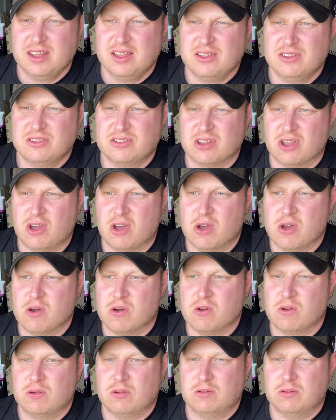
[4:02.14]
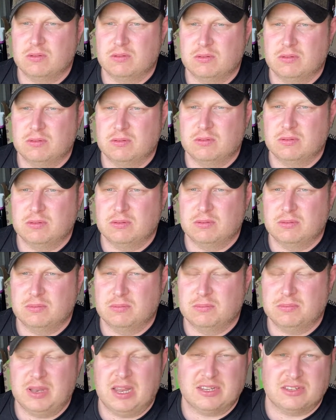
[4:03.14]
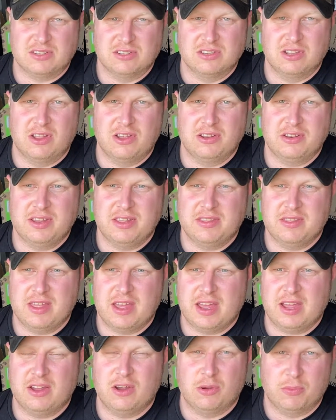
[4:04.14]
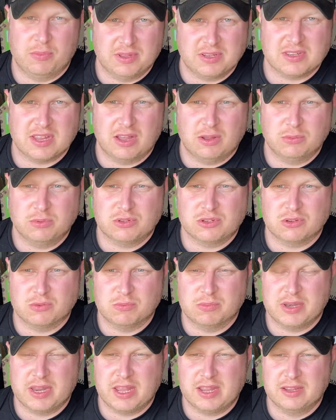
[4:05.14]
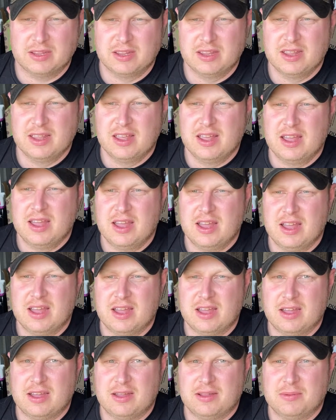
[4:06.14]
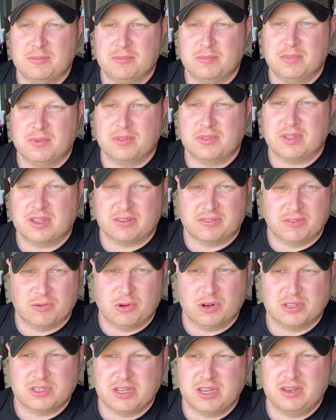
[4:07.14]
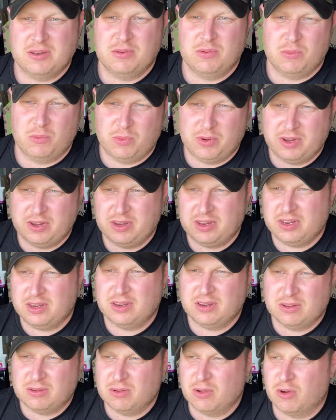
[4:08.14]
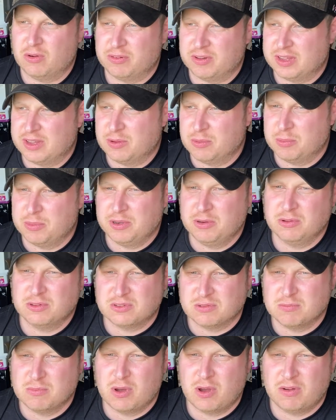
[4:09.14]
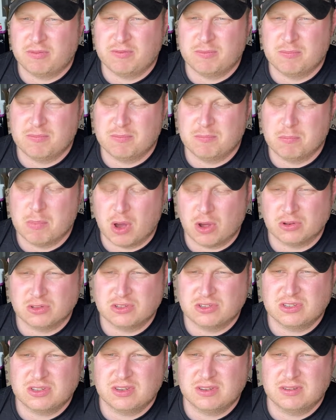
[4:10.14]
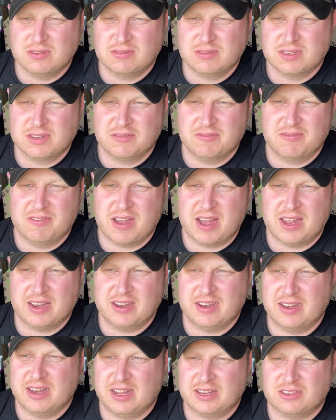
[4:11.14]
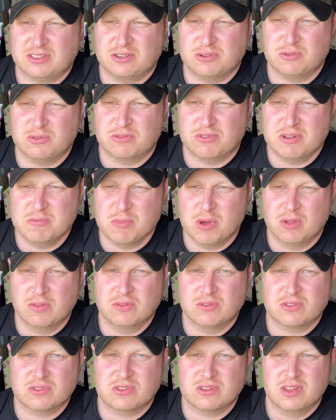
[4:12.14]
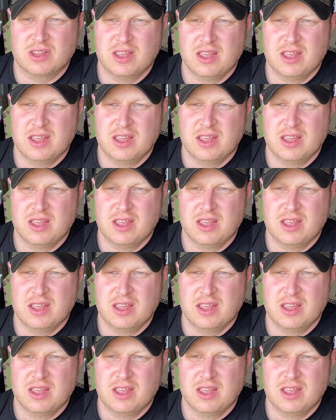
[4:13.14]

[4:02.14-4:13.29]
So lessons learned in there. I hope this helps somebody. Thanks for watching. We hopefully going to be doing some more mods to Van in the next 2-3 months.